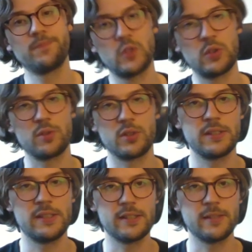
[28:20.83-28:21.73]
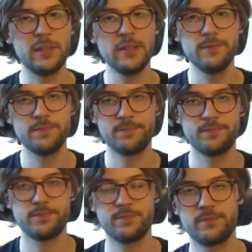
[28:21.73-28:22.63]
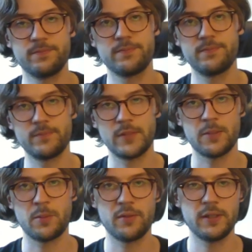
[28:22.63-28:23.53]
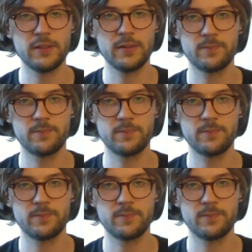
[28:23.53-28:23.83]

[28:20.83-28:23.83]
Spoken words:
we're gonna see a Sabine. That's perfect.